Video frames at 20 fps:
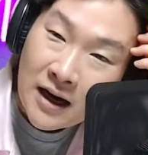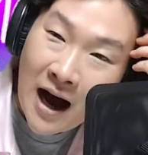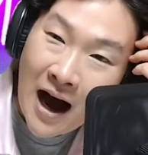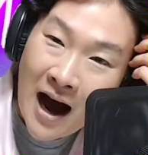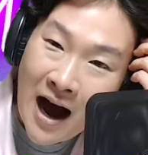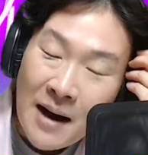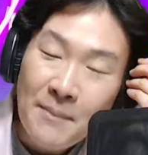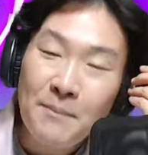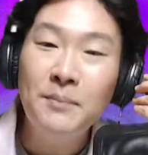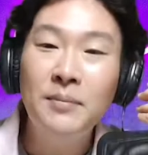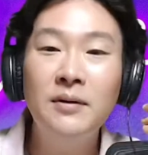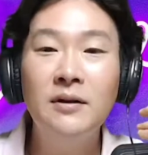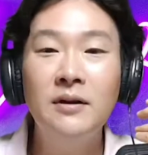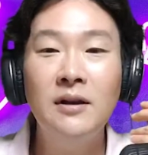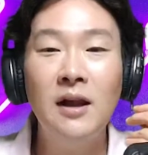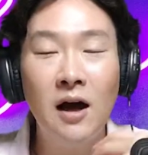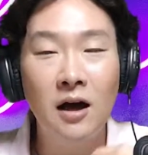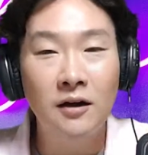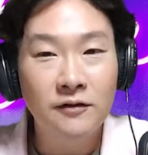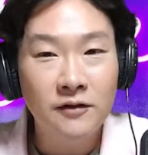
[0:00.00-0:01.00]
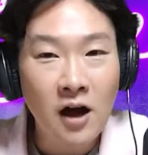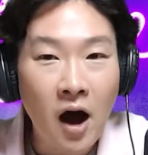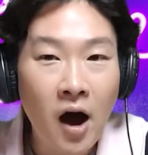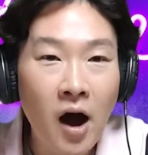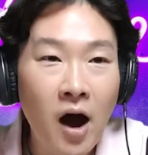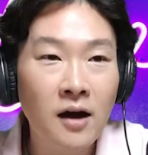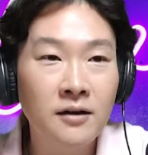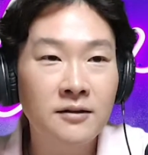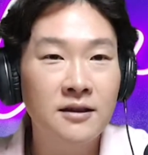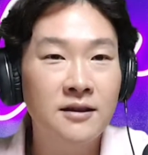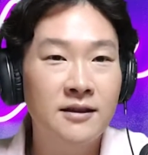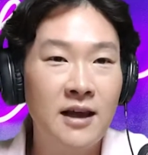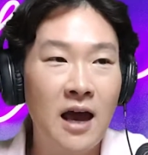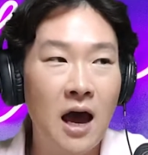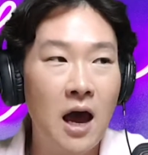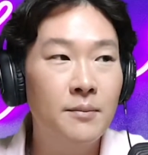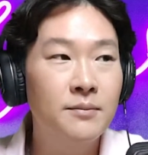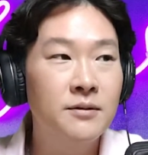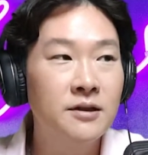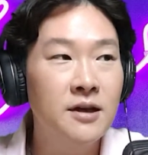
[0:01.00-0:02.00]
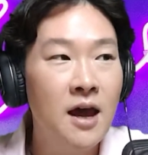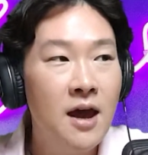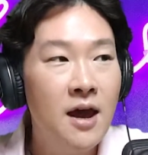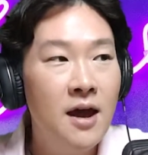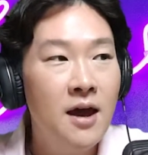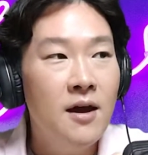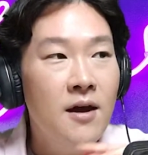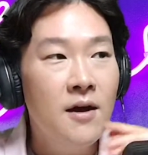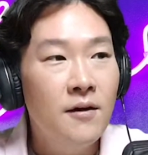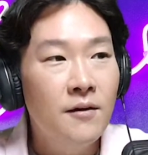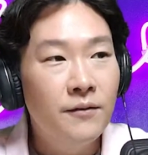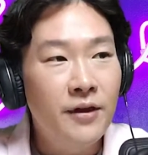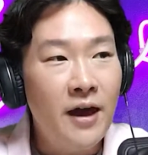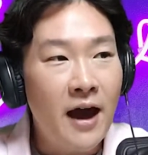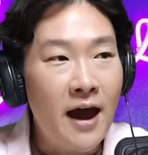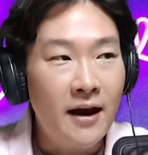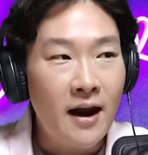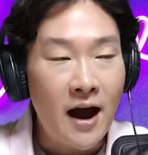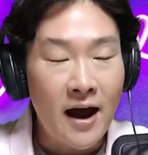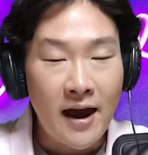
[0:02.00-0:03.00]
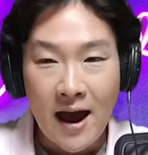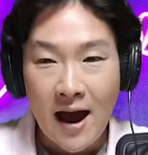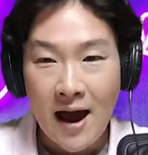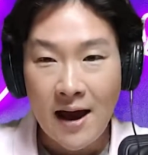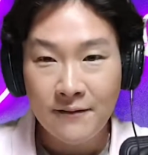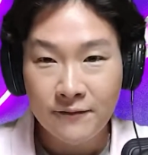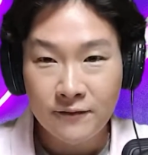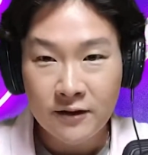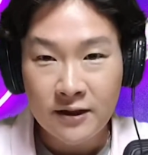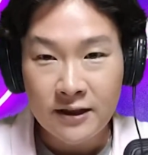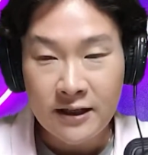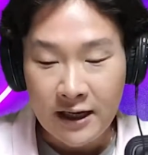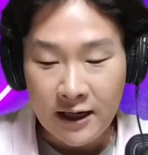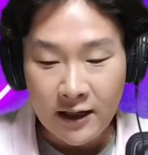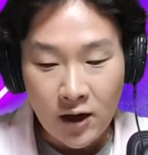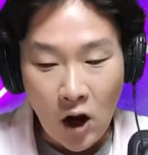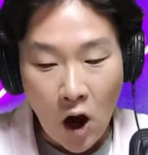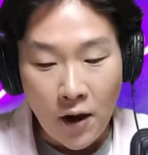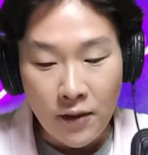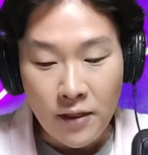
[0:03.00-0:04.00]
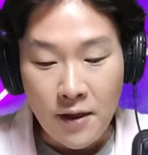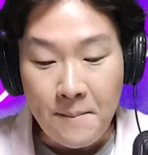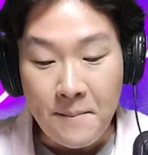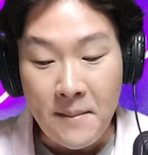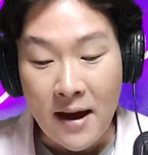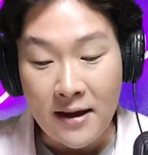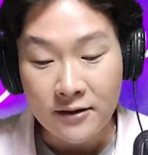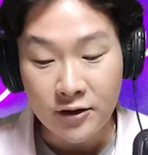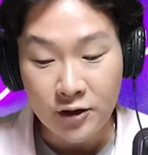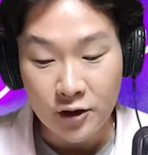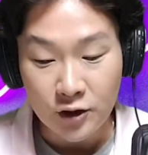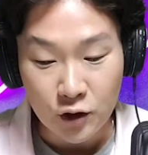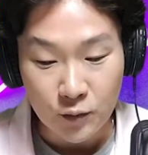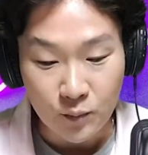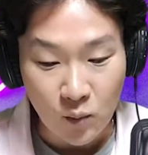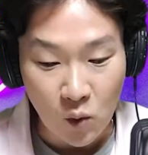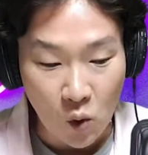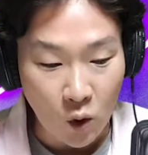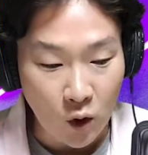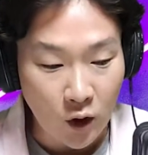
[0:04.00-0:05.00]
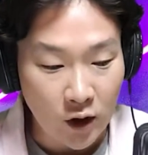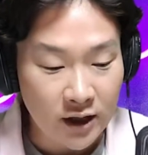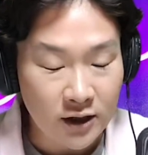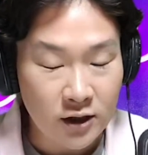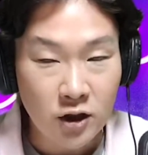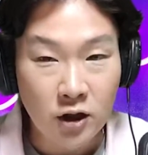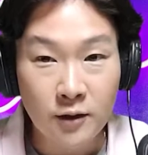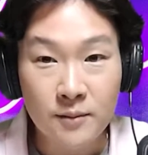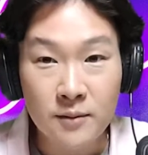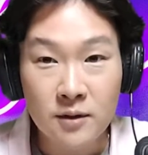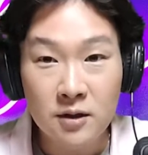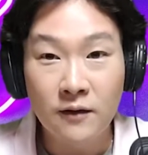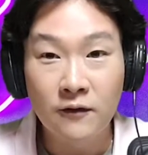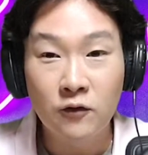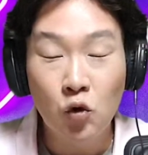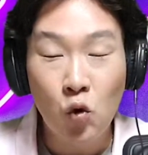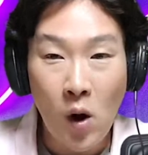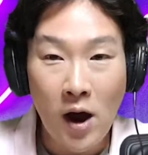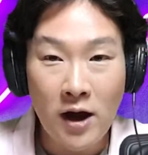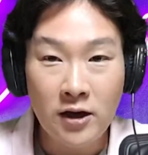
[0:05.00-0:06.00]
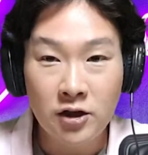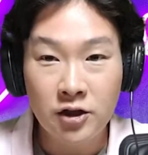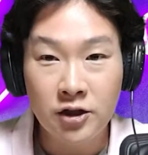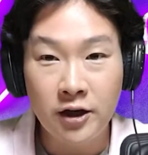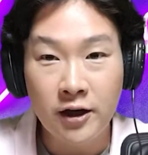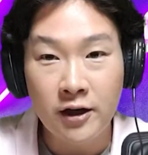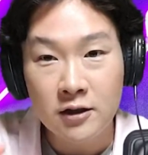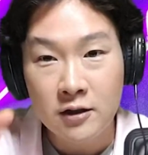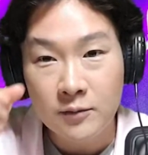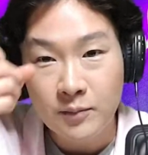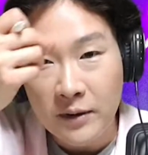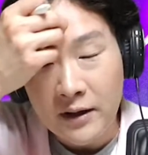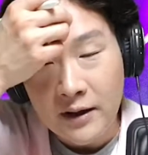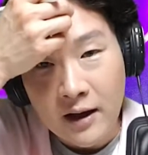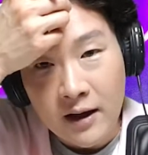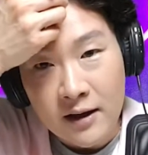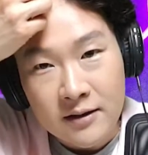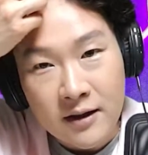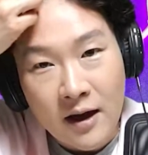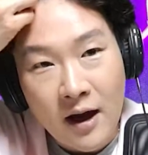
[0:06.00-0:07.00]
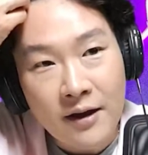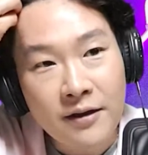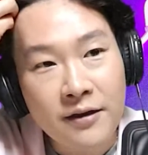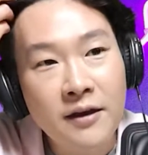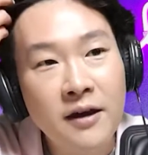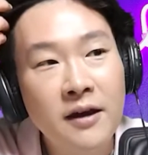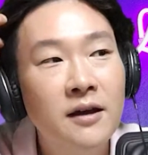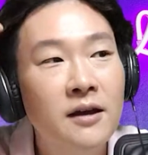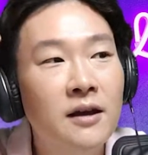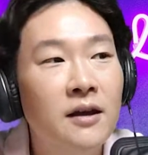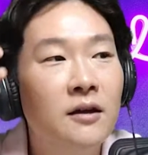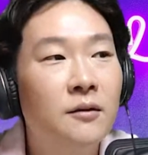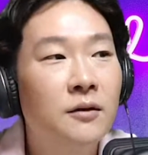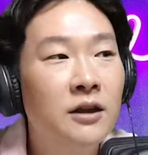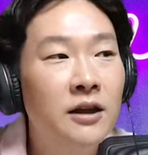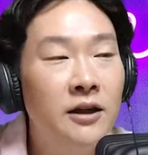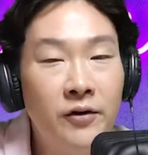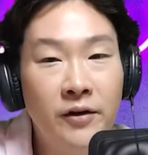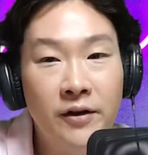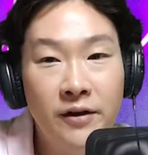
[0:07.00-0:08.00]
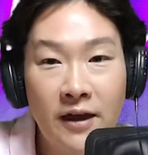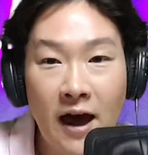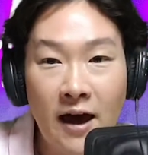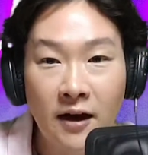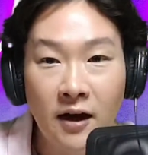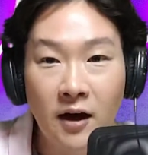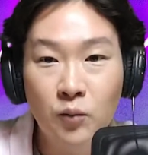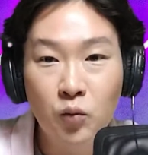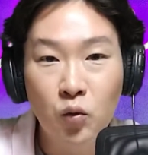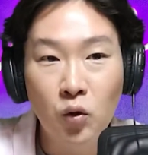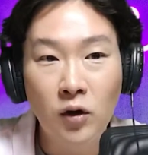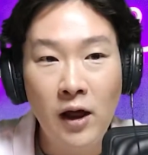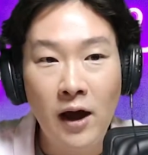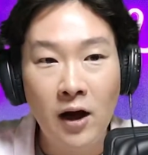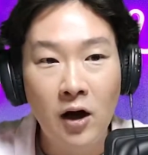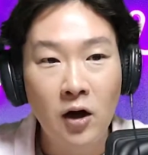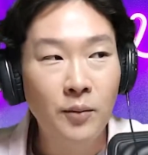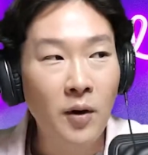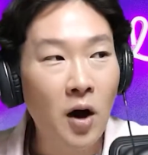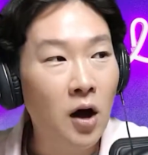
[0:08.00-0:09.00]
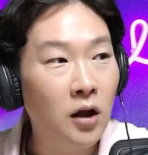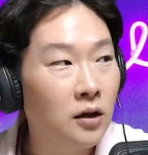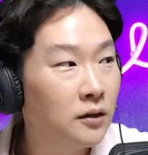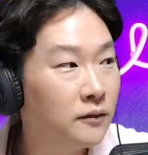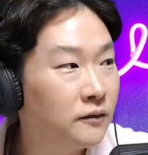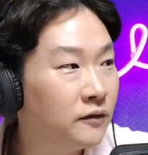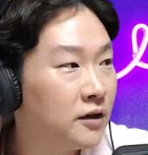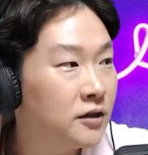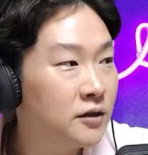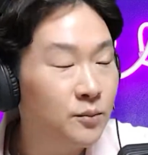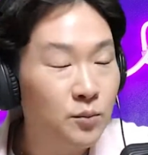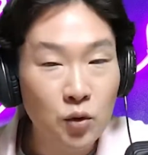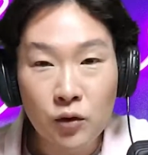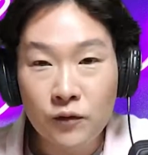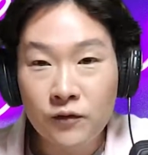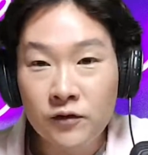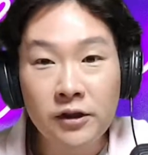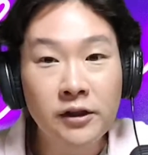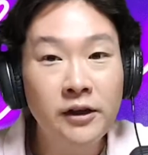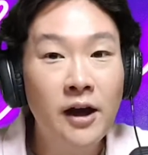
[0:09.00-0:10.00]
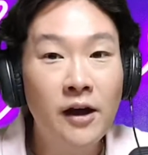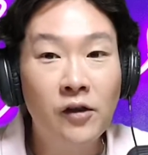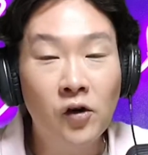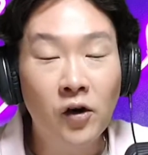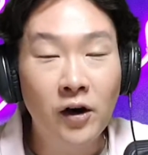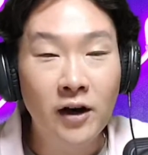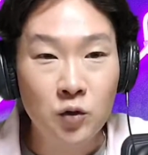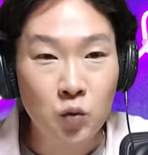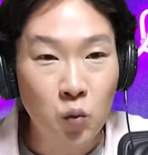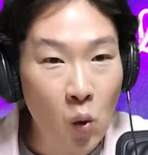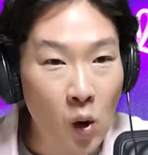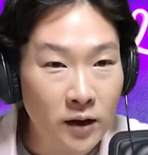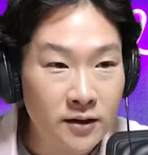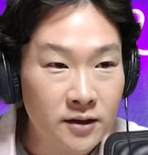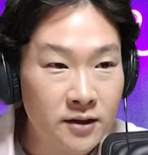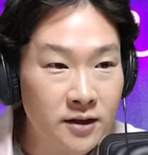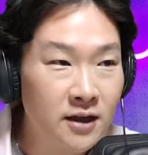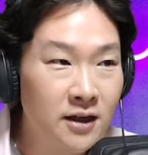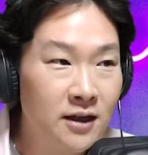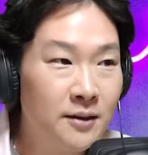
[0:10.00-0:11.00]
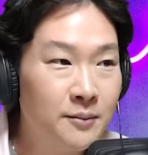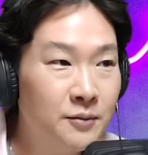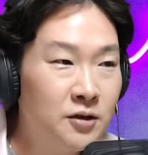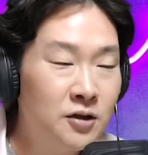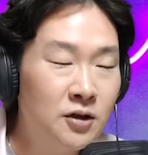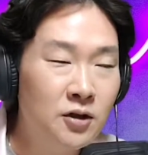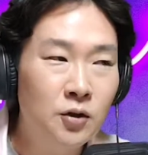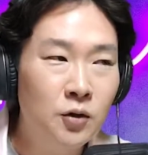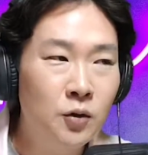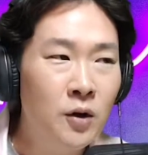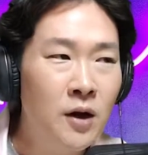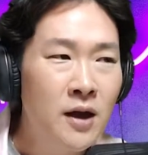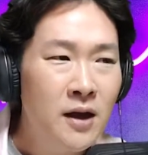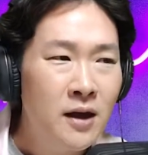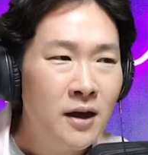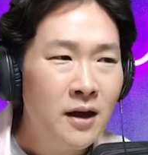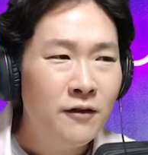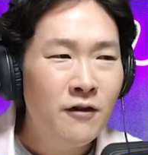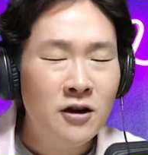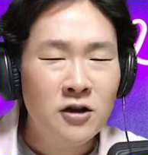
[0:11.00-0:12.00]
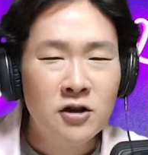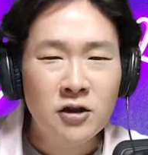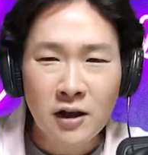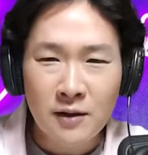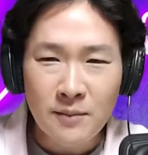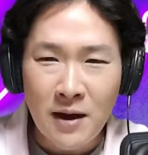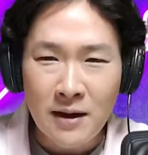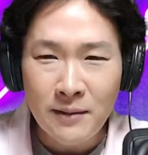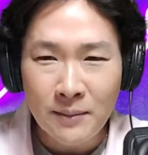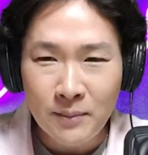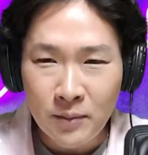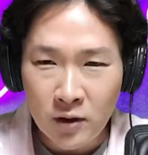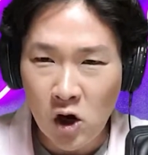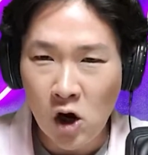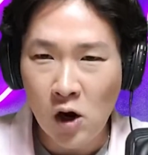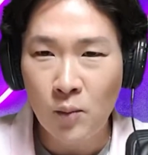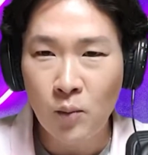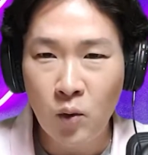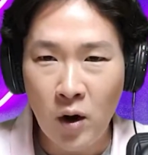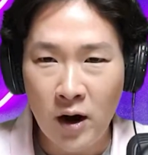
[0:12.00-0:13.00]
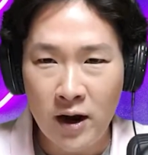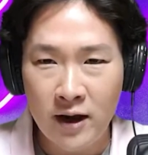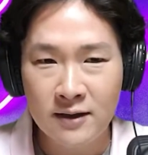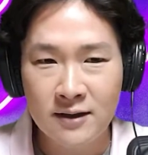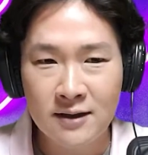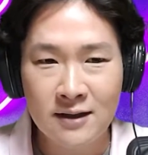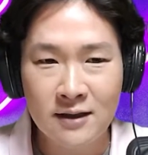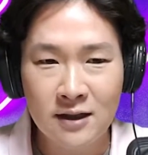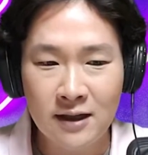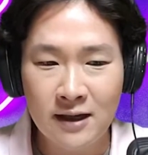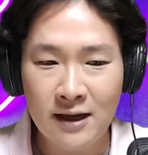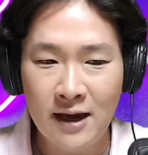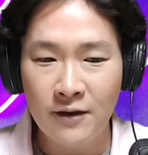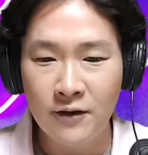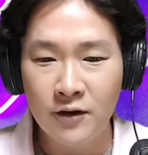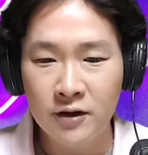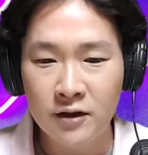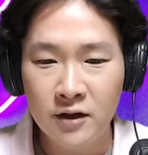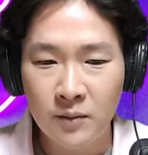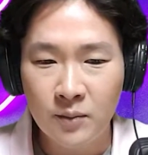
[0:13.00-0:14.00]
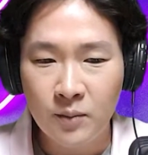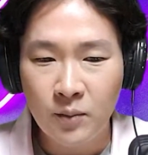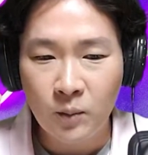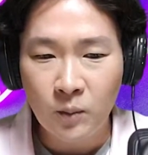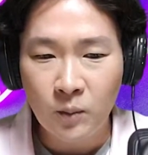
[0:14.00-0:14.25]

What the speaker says: couple of concepts that I have seen on the message board in terms of questions, because I think clearing that up will help all of us move together as one team to eventually maybe put our brains together to